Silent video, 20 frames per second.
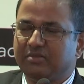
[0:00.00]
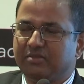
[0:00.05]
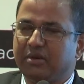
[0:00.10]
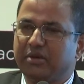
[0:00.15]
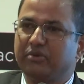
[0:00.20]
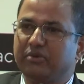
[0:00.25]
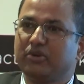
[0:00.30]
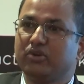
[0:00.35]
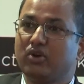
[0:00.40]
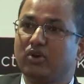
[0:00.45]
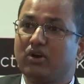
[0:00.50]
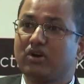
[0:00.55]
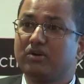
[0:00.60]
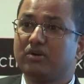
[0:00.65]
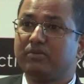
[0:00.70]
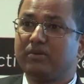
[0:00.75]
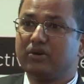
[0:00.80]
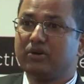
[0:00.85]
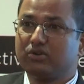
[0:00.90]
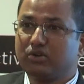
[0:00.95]
But when you talk
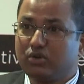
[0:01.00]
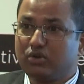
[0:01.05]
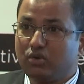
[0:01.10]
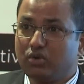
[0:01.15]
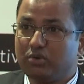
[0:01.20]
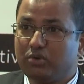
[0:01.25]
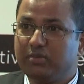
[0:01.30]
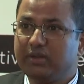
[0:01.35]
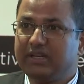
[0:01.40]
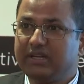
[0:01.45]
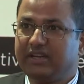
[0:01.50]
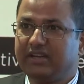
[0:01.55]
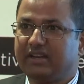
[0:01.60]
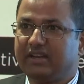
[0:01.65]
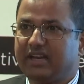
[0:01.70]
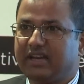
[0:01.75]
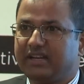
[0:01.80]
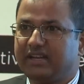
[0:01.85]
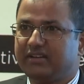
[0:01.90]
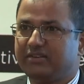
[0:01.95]
about globally,
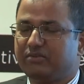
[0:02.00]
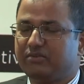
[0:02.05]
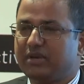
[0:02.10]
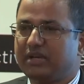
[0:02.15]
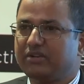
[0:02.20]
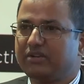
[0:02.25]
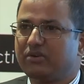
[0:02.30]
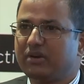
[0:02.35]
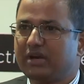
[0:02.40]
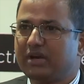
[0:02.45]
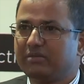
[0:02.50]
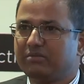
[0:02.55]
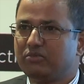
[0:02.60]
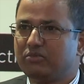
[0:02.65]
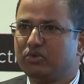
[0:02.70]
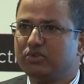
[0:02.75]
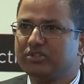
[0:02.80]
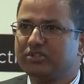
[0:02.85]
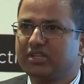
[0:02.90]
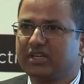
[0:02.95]
right, where you have
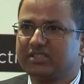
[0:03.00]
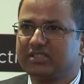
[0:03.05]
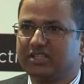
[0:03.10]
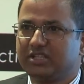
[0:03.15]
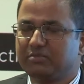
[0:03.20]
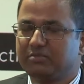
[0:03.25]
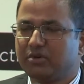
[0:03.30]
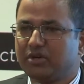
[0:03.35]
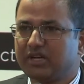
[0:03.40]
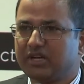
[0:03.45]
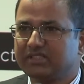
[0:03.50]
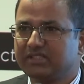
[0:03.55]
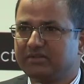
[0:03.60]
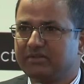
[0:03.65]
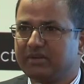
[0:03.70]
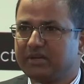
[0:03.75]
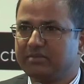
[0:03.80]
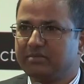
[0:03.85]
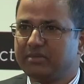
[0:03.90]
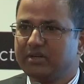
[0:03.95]
more structured products
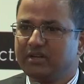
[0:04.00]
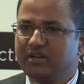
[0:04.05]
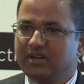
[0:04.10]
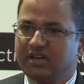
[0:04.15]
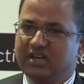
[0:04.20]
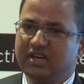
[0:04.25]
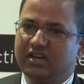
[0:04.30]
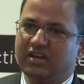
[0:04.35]
available,